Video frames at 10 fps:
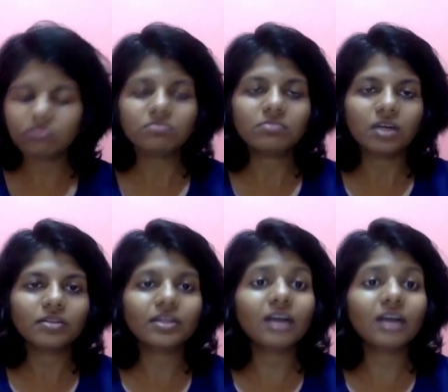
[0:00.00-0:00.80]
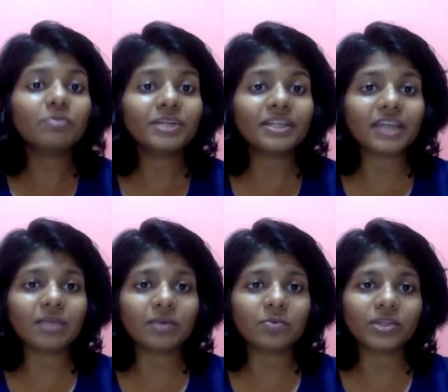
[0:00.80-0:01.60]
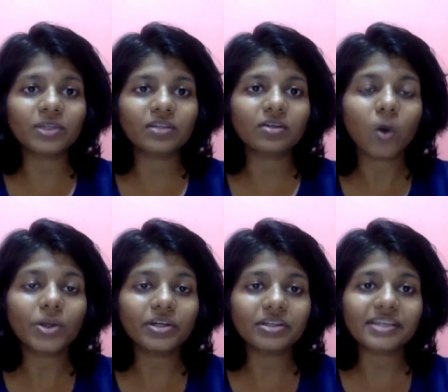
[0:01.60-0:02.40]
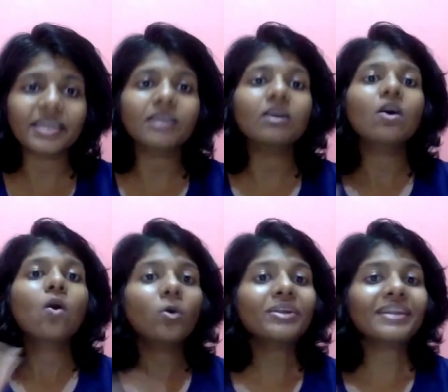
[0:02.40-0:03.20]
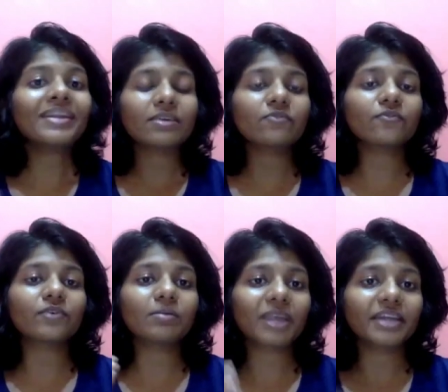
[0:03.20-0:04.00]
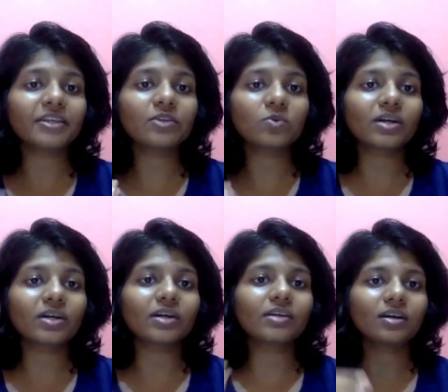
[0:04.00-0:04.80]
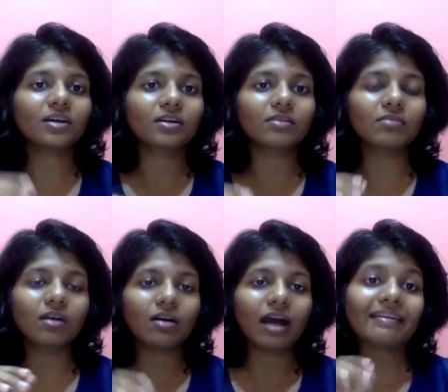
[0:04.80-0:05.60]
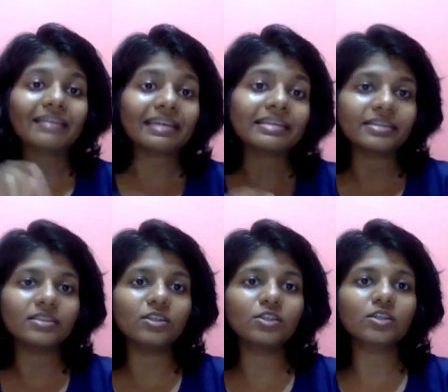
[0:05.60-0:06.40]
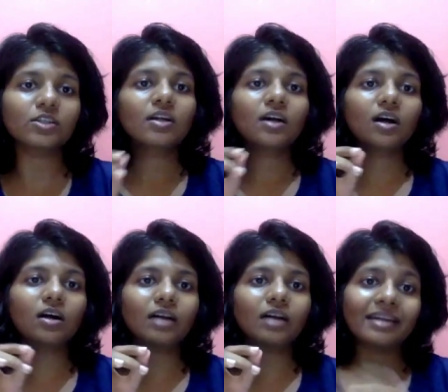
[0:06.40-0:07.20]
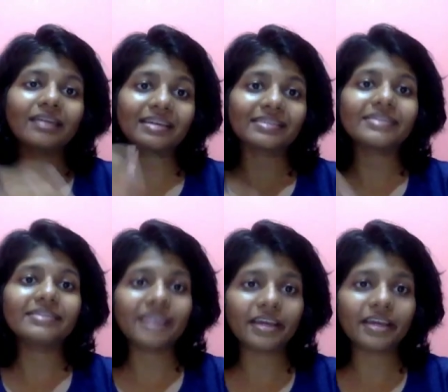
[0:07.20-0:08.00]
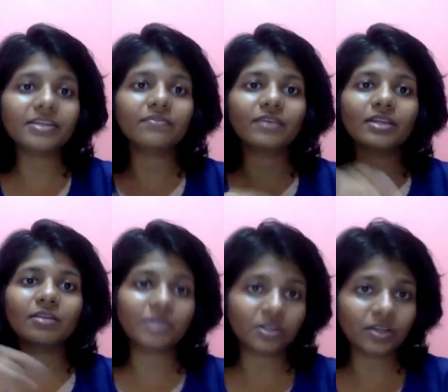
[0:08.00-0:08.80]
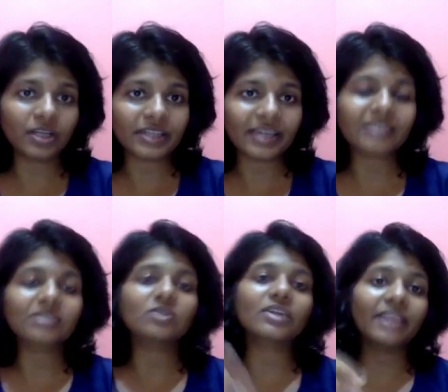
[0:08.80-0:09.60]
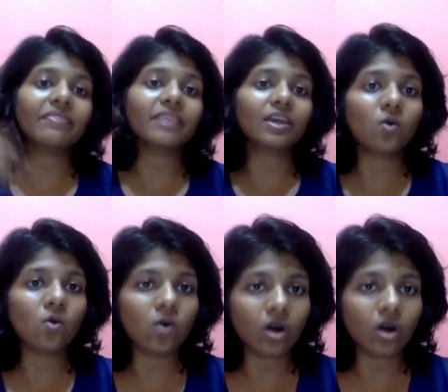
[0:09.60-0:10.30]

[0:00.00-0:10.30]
uh, the government came up with an order saying only if uh, migrant workers uh, are green signaled and are tested negative in a particular test can they go